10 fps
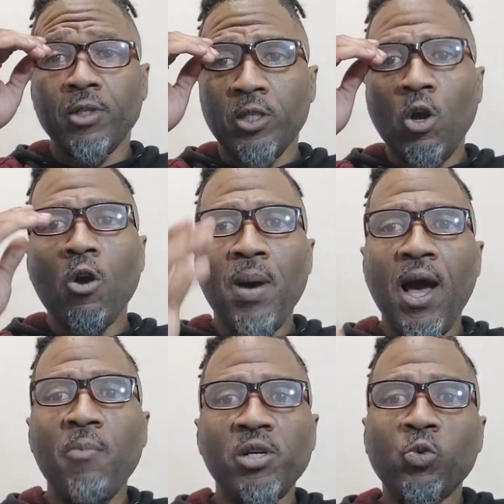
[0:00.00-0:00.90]
talk about
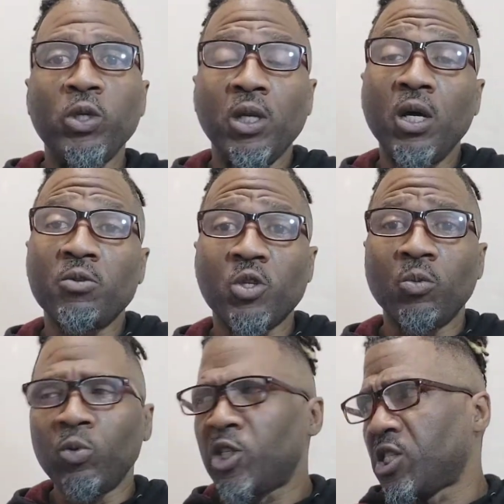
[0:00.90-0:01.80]
how much we love
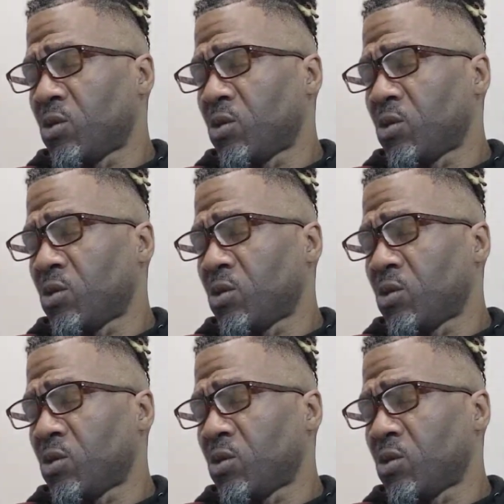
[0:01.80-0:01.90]
someone, which is